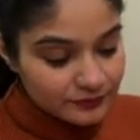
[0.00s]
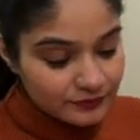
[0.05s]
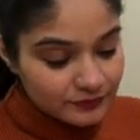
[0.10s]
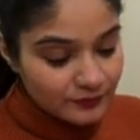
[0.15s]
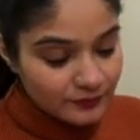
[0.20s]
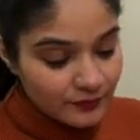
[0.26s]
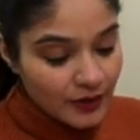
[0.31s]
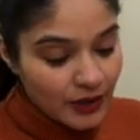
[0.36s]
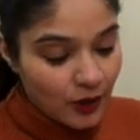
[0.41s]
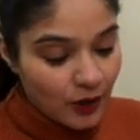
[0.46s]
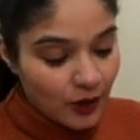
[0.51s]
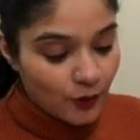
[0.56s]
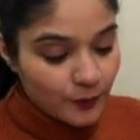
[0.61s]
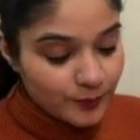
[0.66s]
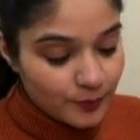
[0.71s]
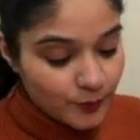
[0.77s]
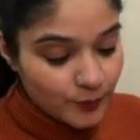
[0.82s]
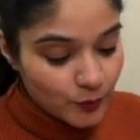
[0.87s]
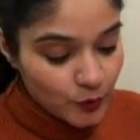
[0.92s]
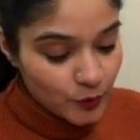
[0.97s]
Now
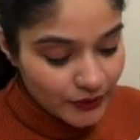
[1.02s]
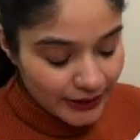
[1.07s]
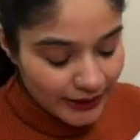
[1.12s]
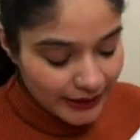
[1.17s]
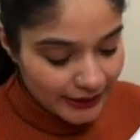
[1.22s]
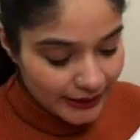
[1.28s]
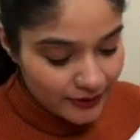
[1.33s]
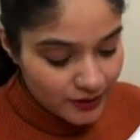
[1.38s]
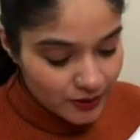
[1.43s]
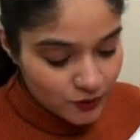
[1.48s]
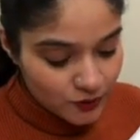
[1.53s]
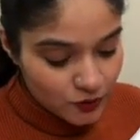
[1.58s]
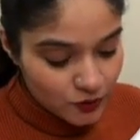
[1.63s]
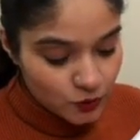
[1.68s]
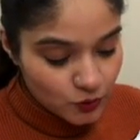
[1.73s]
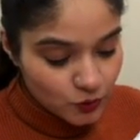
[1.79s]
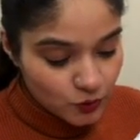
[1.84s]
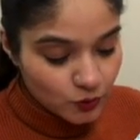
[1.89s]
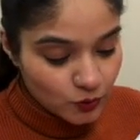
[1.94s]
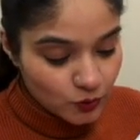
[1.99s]
move ahead to
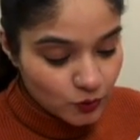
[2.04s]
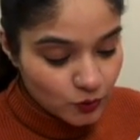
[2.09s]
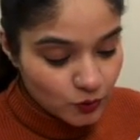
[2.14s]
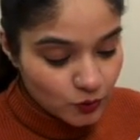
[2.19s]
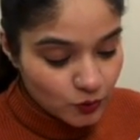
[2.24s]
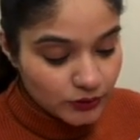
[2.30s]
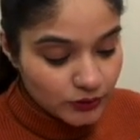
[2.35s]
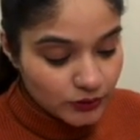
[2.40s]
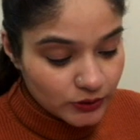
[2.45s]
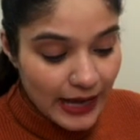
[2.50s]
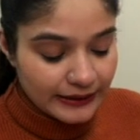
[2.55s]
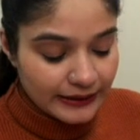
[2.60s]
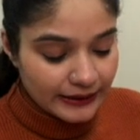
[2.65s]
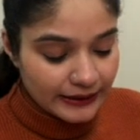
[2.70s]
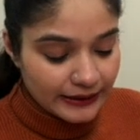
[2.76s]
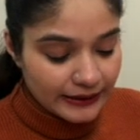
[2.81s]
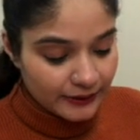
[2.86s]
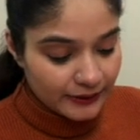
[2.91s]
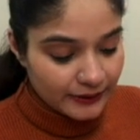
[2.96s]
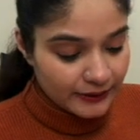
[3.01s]
the alkyl
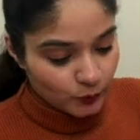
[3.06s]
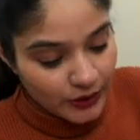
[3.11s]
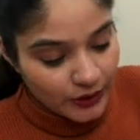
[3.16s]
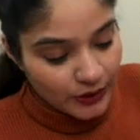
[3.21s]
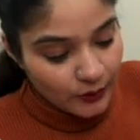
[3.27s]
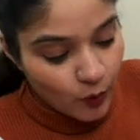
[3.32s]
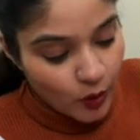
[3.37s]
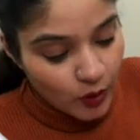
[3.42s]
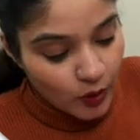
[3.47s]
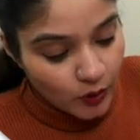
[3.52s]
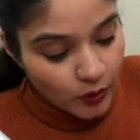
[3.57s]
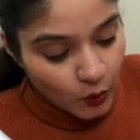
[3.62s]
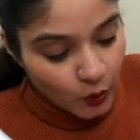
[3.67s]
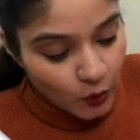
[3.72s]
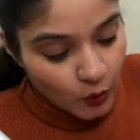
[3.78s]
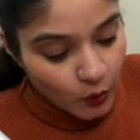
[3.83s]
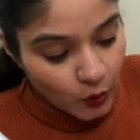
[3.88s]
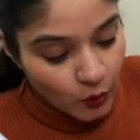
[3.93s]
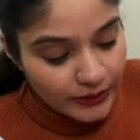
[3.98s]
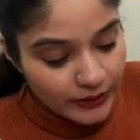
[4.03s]
groups. Okay, what all
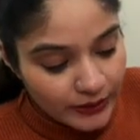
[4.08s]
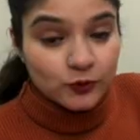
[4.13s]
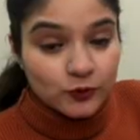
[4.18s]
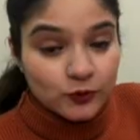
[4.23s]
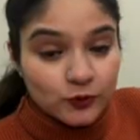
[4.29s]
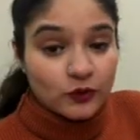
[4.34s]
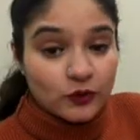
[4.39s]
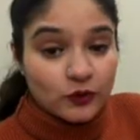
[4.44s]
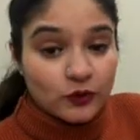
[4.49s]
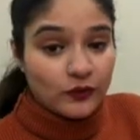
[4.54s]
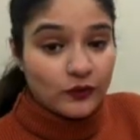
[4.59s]
types of alkyl